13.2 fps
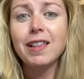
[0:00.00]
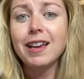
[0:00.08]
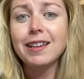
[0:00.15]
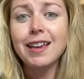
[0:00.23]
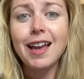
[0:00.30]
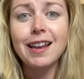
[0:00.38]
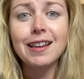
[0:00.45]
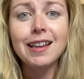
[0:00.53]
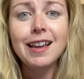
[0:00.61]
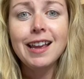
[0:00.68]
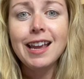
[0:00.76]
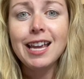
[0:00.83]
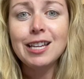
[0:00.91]
Again,
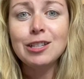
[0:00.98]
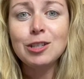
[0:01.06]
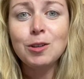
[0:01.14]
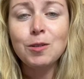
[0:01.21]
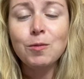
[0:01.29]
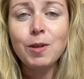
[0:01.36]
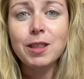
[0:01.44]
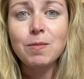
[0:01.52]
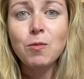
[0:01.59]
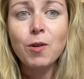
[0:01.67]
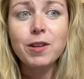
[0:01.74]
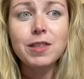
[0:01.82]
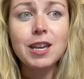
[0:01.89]
in tune with
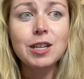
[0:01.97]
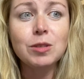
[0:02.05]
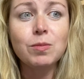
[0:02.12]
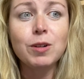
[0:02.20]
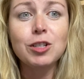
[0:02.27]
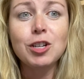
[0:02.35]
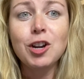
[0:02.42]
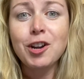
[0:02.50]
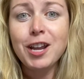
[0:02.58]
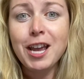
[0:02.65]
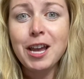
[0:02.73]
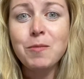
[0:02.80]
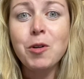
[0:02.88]
more things
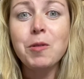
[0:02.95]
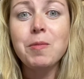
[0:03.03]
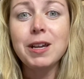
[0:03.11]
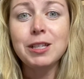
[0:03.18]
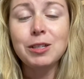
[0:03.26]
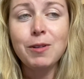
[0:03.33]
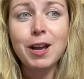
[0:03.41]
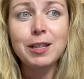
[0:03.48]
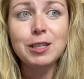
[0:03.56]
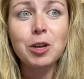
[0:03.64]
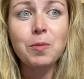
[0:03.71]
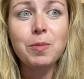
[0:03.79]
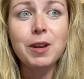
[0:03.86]
returning, more
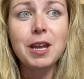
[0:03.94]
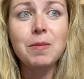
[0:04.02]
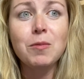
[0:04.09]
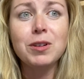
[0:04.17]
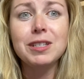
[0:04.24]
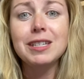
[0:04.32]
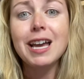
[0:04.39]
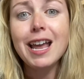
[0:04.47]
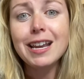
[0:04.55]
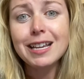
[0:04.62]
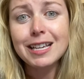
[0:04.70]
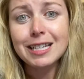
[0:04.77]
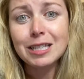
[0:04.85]
restaurants opening, more
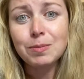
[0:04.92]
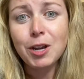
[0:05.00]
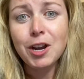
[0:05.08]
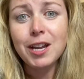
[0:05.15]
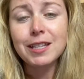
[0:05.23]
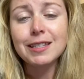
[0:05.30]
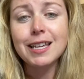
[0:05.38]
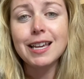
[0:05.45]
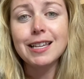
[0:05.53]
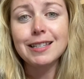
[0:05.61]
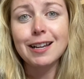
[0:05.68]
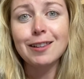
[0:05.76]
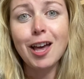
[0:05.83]
dining
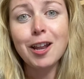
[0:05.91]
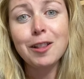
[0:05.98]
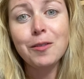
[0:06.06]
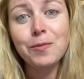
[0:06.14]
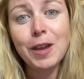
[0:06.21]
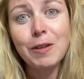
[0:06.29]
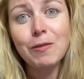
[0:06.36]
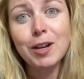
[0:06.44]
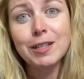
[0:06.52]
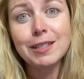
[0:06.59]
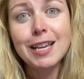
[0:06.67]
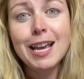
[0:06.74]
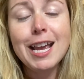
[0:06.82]
experiences, and a lot of the
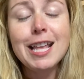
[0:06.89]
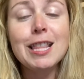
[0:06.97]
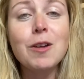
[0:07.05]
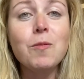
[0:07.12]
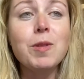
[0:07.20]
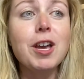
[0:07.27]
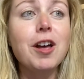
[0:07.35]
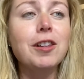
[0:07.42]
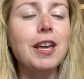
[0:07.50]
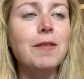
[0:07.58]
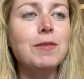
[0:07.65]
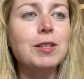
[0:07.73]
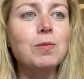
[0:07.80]
favorites that we all
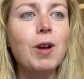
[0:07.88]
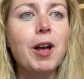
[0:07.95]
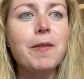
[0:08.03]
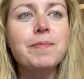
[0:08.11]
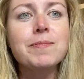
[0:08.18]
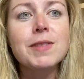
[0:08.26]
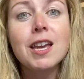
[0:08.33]
love as well.